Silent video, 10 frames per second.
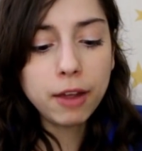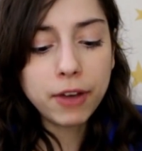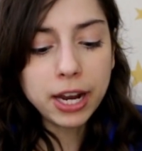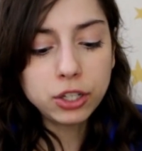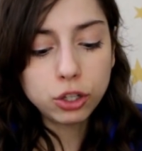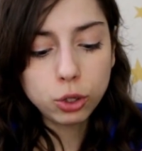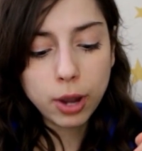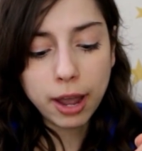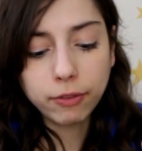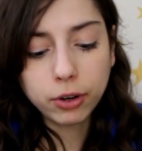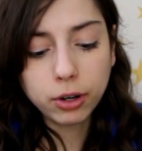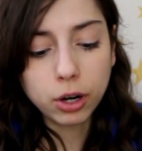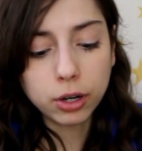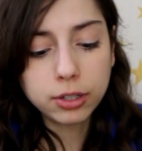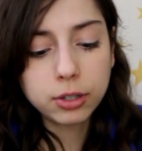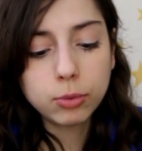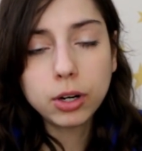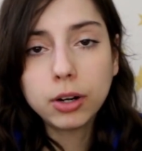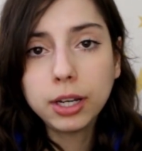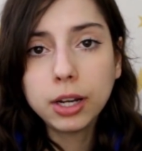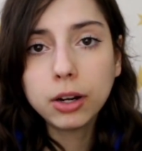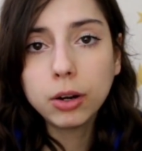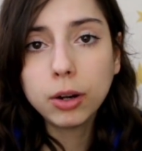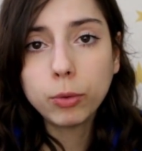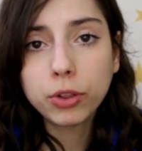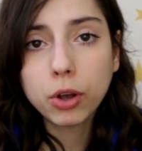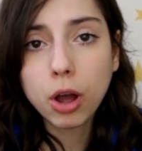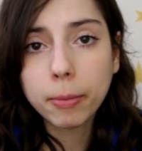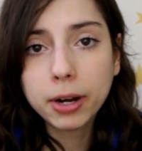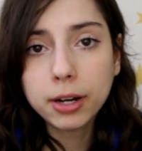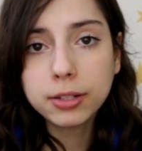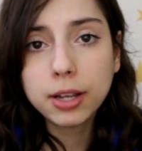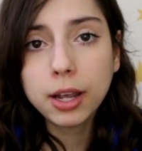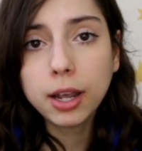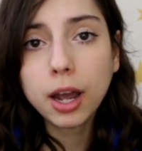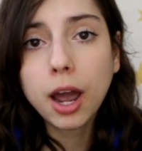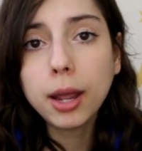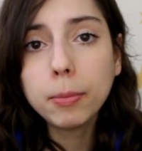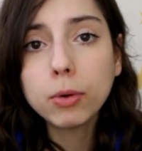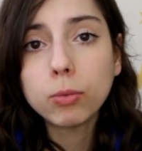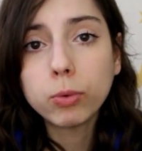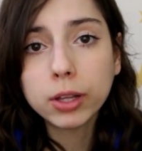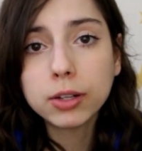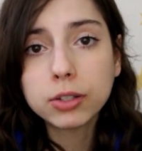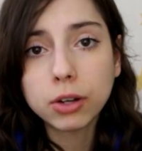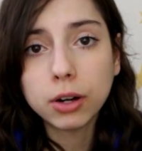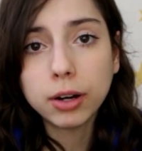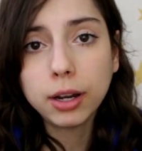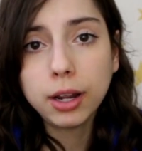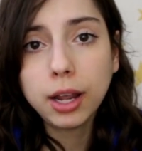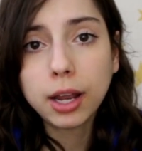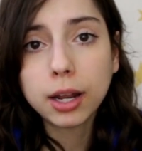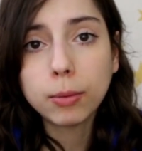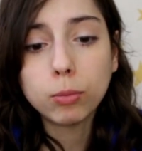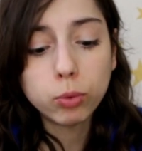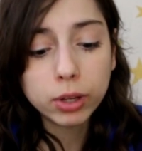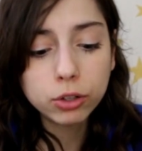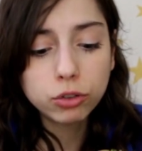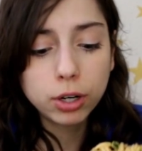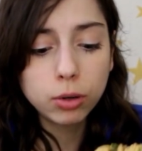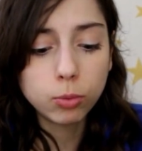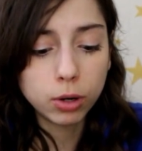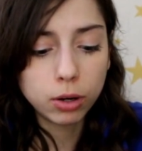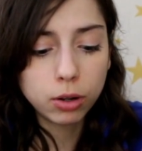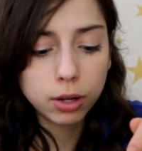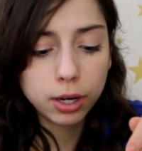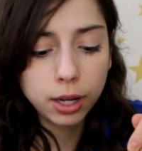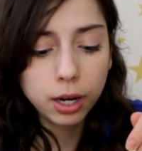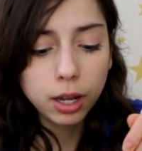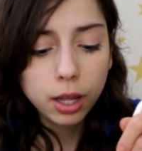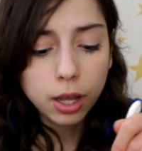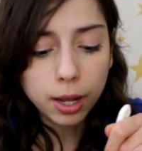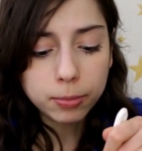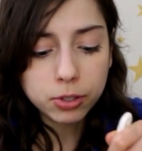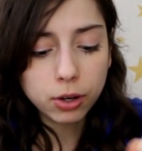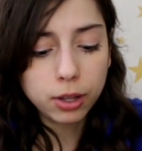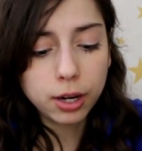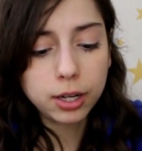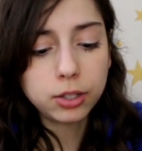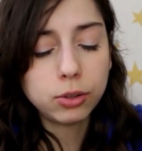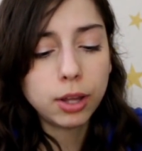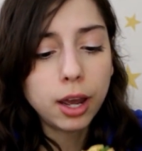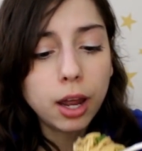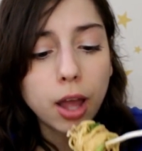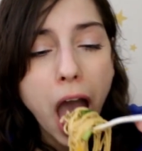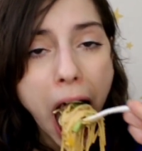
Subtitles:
if I do ever hurt someone on here with the comment I say, I'm really sorry, and I'm really trying to work on it. I'm sorry that I do that.